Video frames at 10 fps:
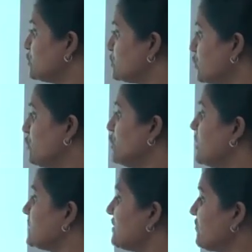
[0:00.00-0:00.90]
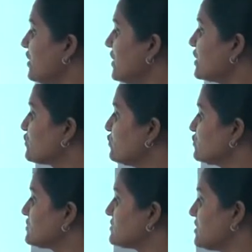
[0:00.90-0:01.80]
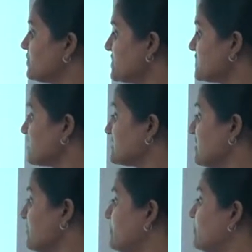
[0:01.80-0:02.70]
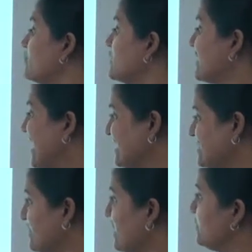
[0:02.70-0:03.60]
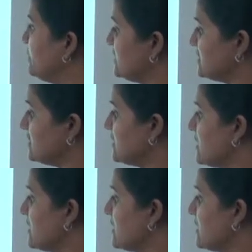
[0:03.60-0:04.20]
So the following two subsets are sub-Boolean algebra of this.